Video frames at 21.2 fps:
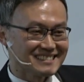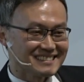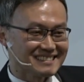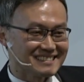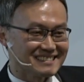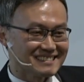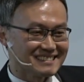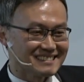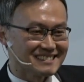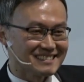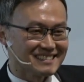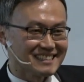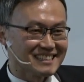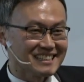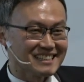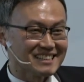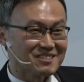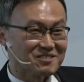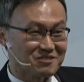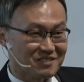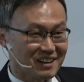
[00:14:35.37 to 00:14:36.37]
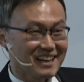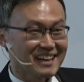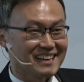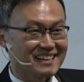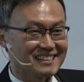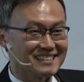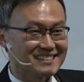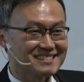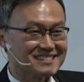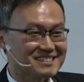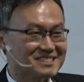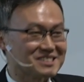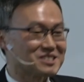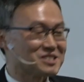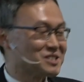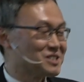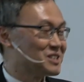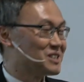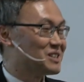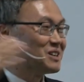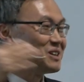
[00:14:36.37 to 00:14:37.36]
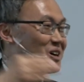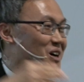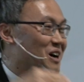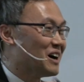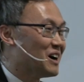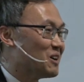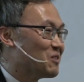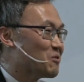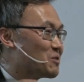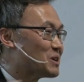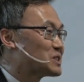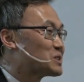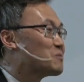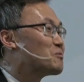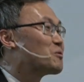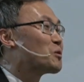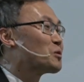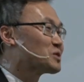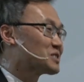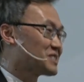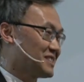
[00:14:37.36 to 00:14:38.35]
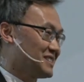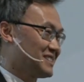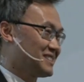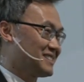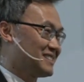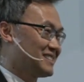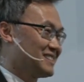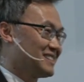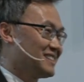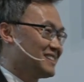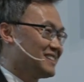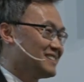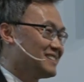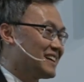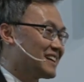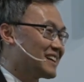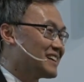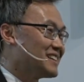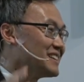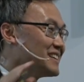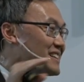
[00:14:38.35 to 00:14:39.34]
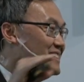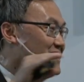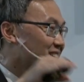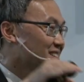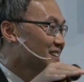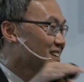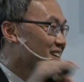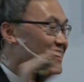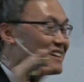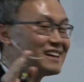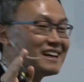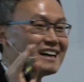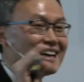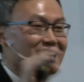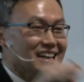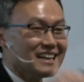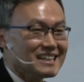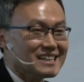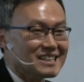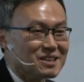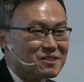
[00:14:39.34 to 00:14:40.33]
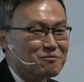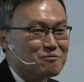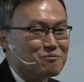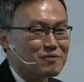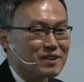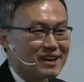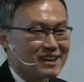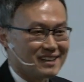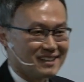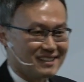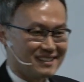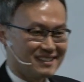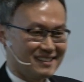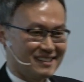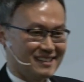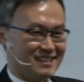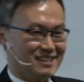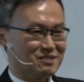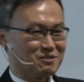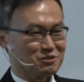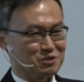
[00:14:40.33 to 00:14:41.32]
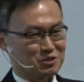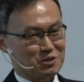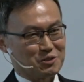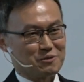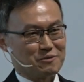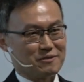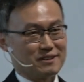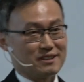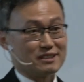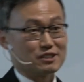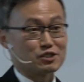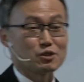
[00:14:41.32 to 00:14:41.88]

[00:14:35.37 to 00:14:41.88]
Invasion. Right, just the uh, uh, Western forces. They can easily invade uh, North Korea.